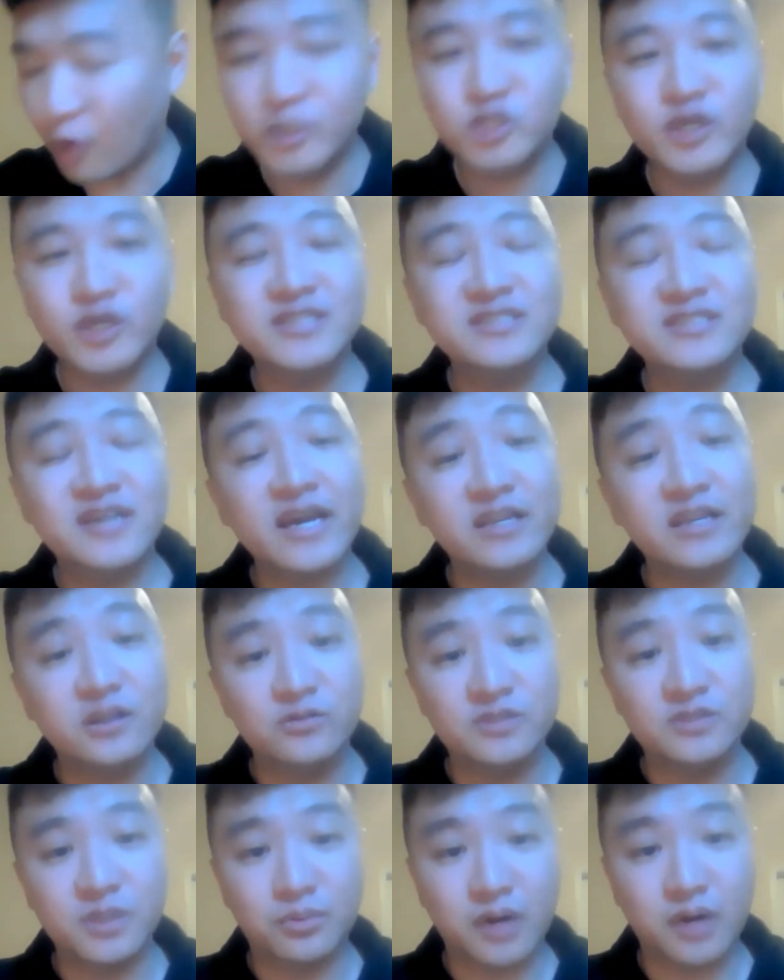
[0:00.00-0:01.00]
trying to
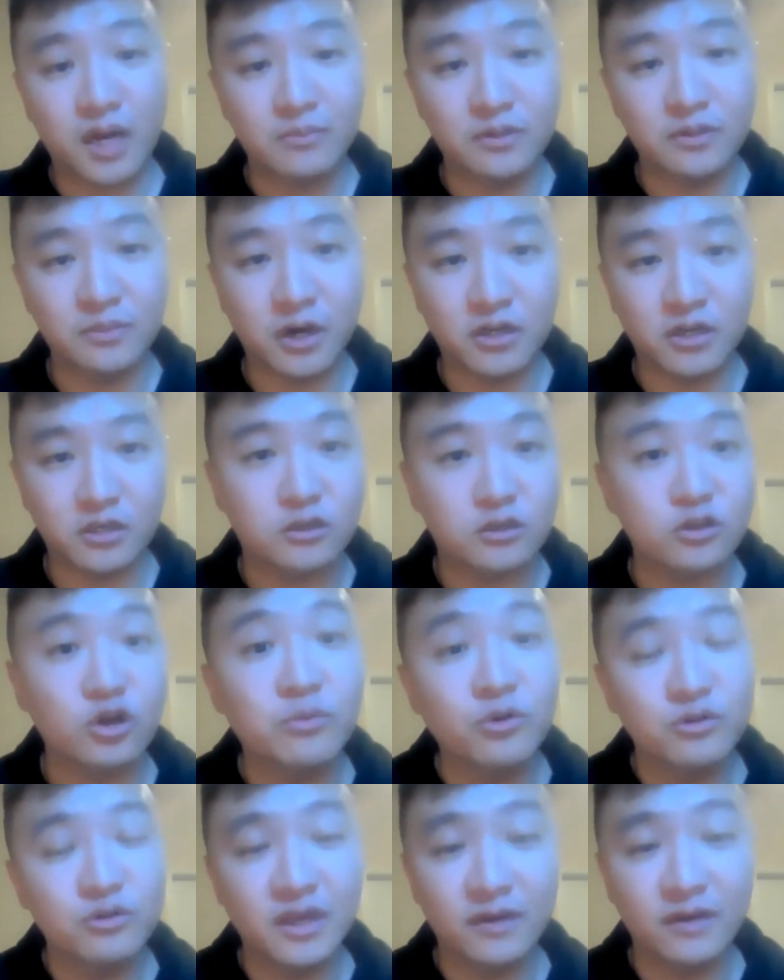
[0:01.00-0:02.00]
diagnose a problem on a
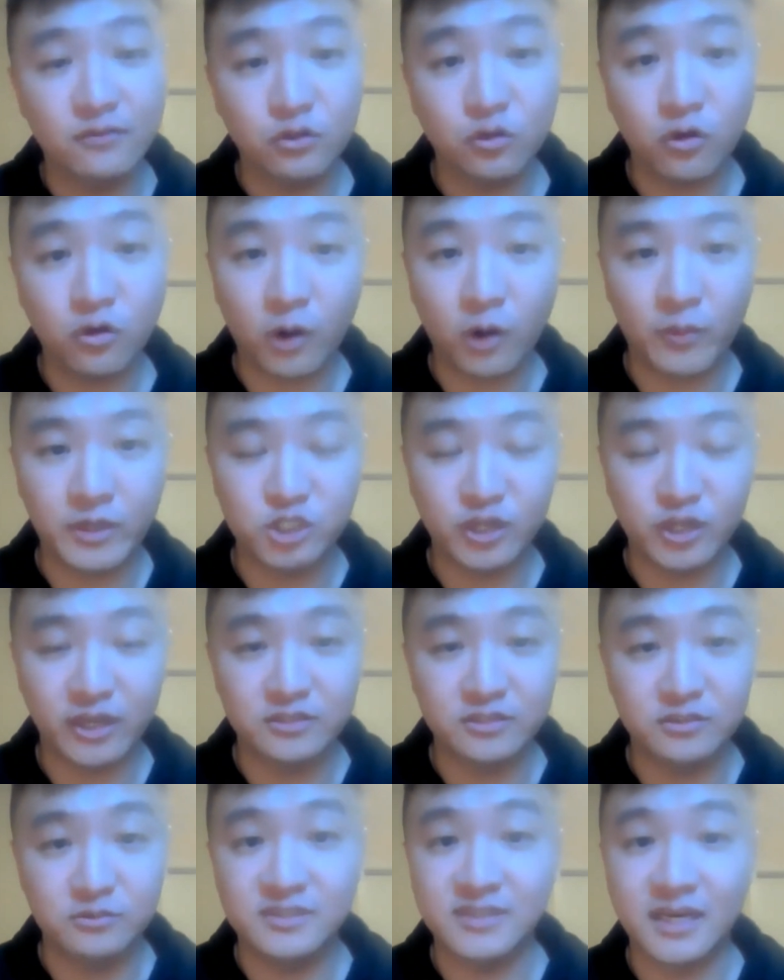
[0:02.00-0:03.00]
global level, or are we
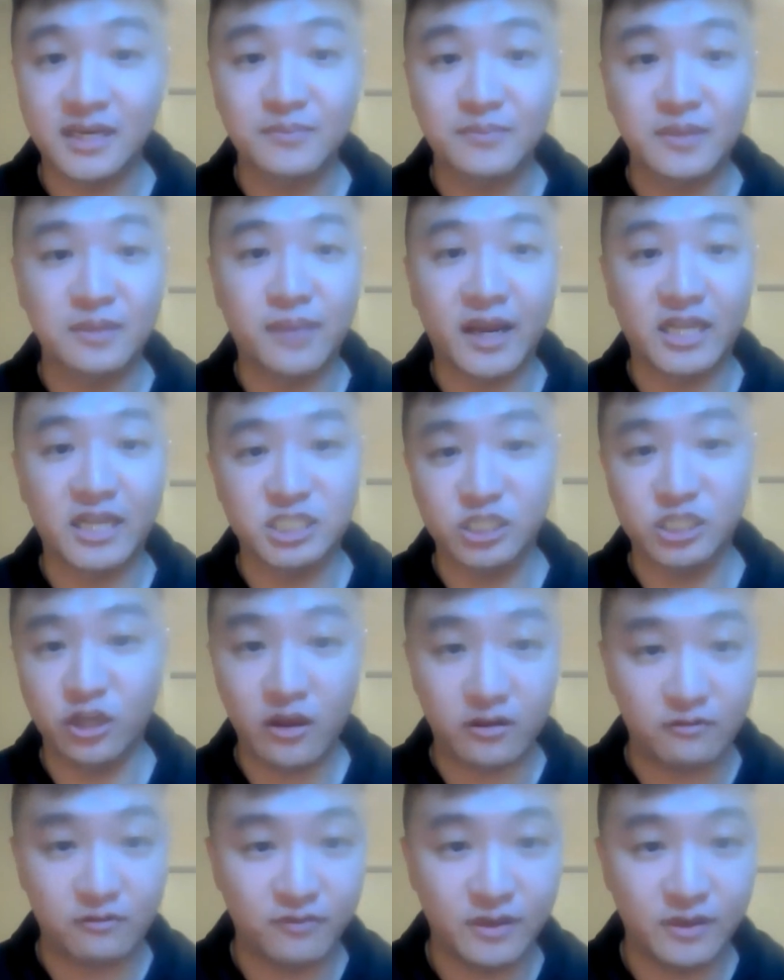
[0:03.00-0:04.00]
trying to segment by
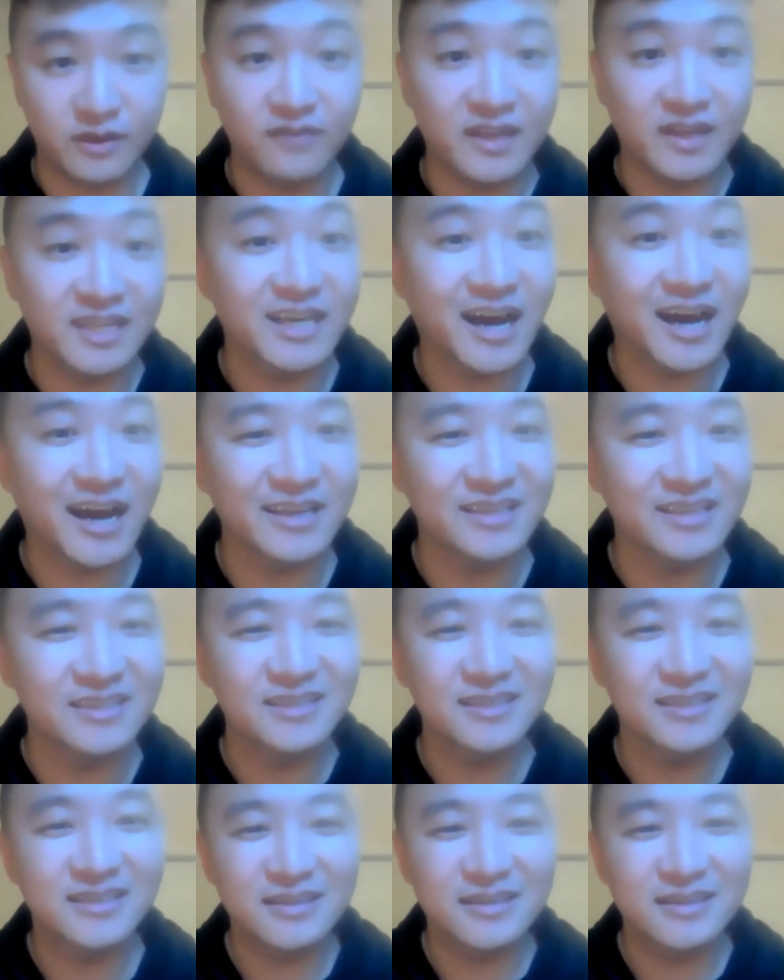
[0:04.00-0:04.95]
geography of any kind?